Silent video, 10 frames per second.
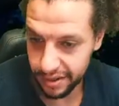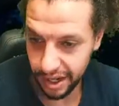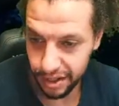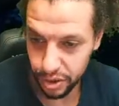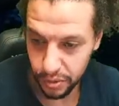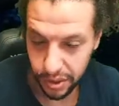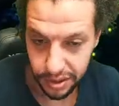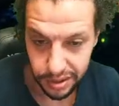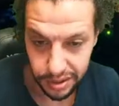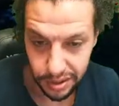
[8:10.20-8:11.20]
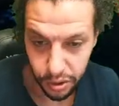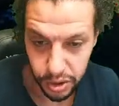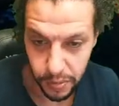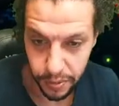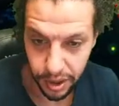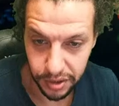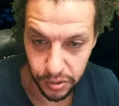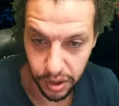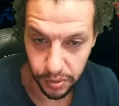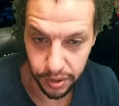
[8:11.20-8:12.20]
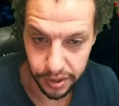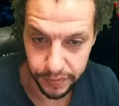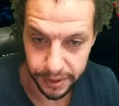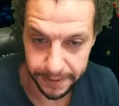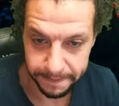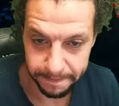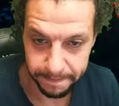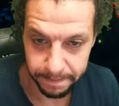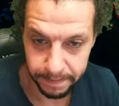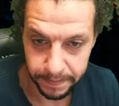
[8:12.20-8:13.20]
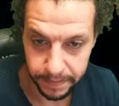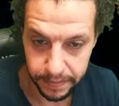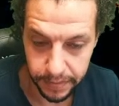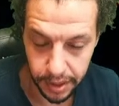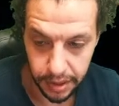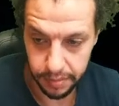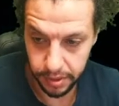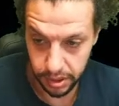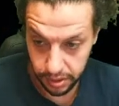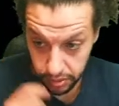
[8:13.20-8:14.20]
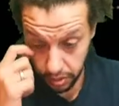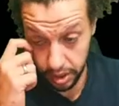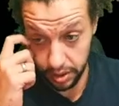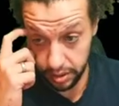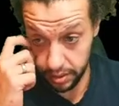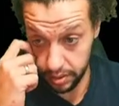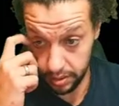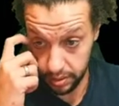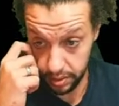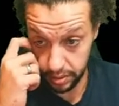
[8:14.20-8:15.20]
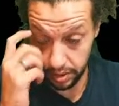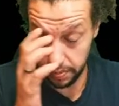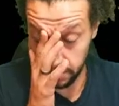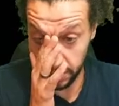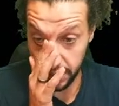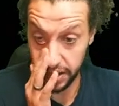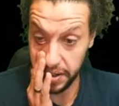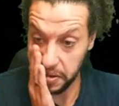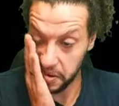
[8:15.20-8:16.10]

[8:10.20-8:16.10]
challenging one not lots of people like to do that one even but let me just go here and set up my